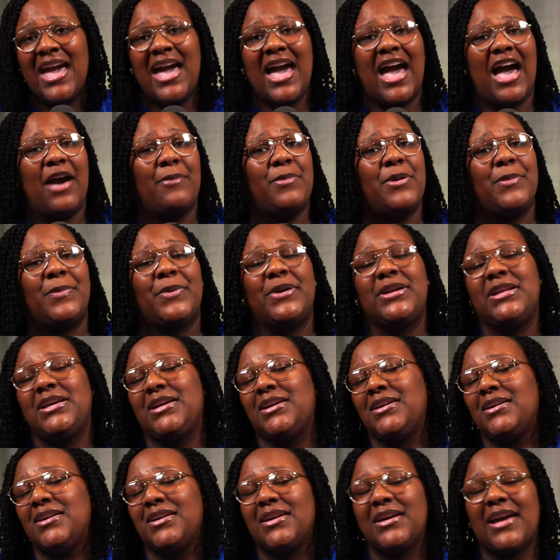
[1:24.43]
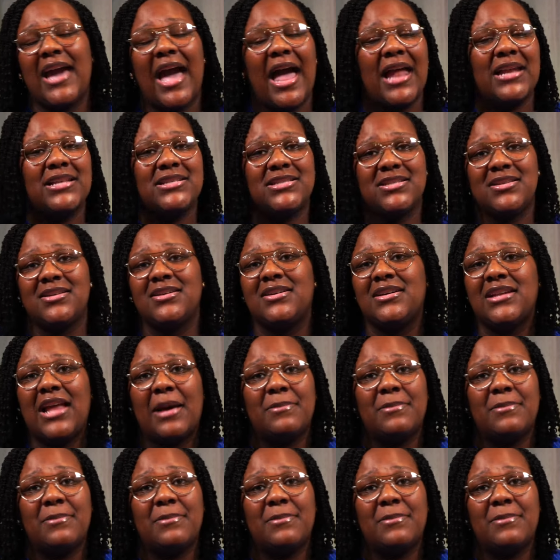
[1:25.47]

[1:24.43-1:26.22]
I've been pretty good. God is good.